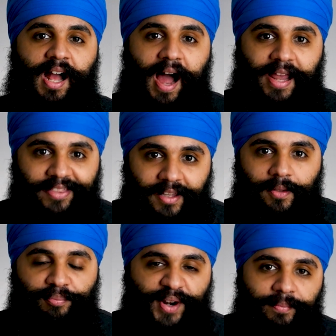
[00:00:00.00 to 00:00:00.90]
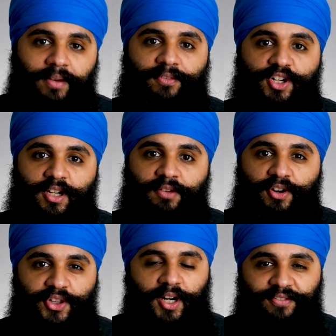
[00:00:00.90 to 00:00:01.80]
I think the premium version for
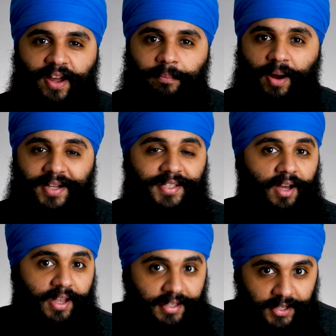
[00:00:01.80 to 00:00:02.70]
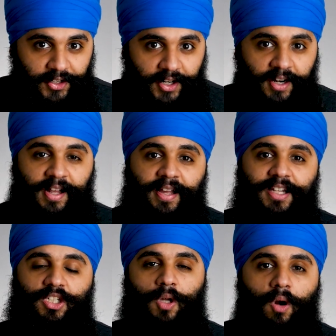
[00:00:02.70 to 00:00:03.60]
$35 a year
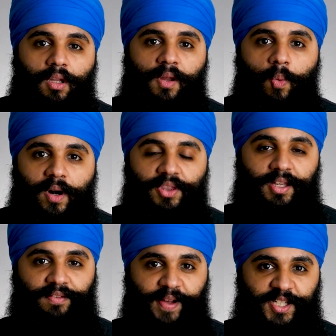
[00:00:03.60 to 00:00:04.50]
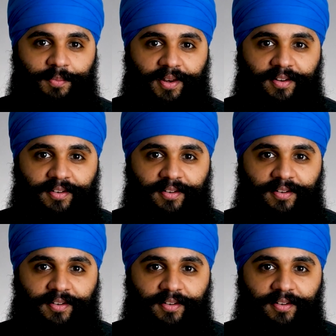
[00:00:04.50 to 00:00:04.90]
is totally worth the investment.